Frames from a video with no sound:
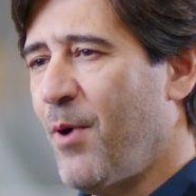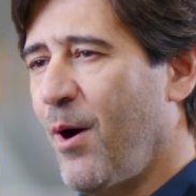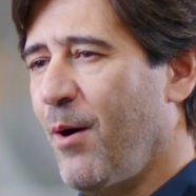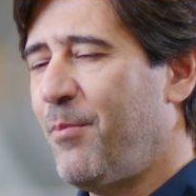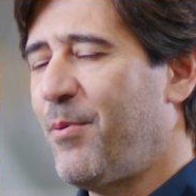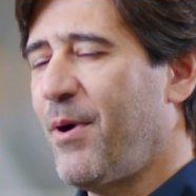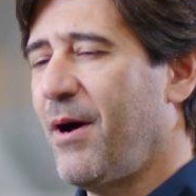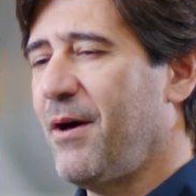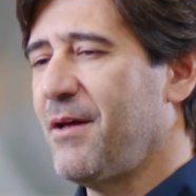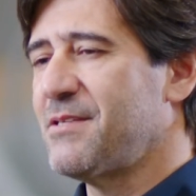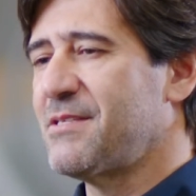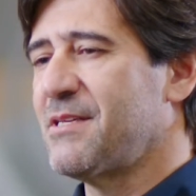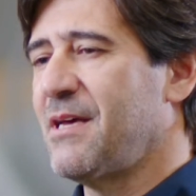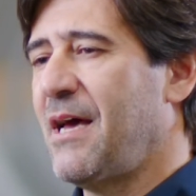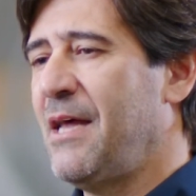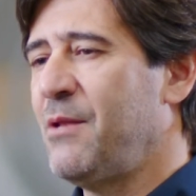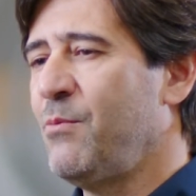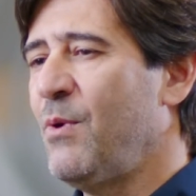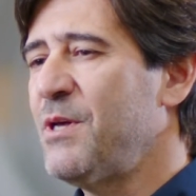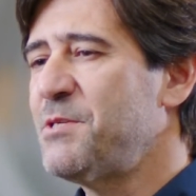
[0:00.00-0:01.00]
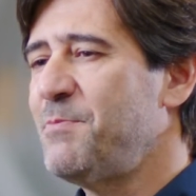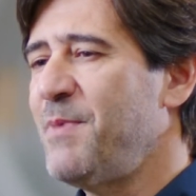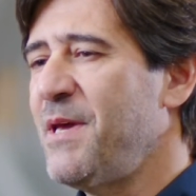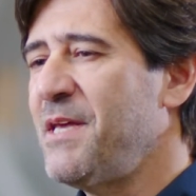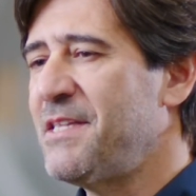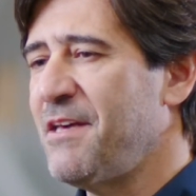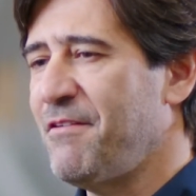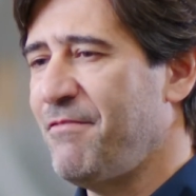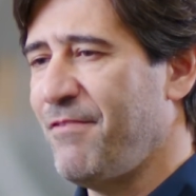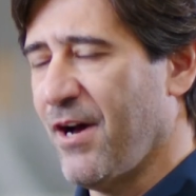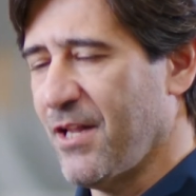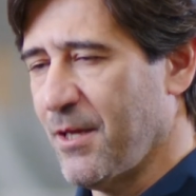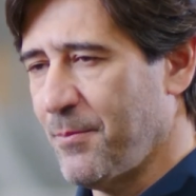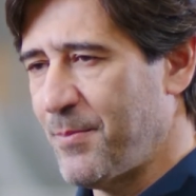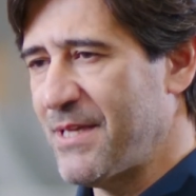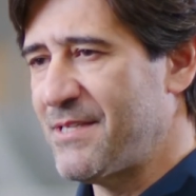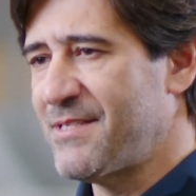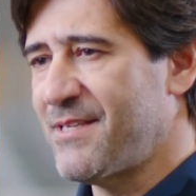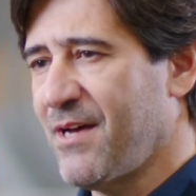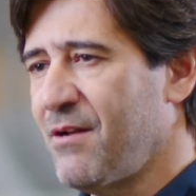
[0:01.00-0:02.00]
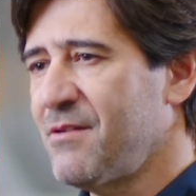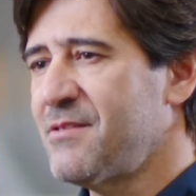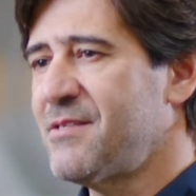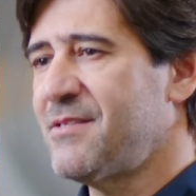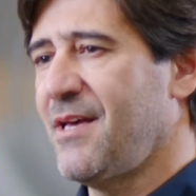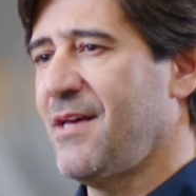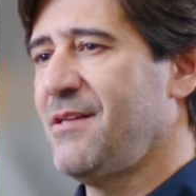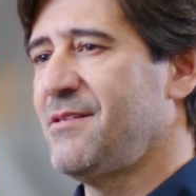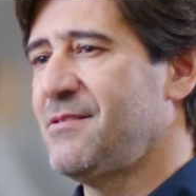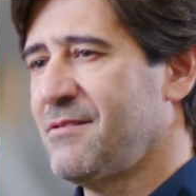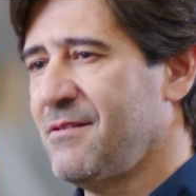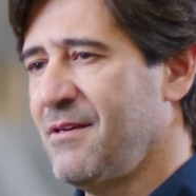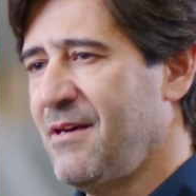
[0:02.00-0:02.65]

mobile products and what's being developed at Southern States.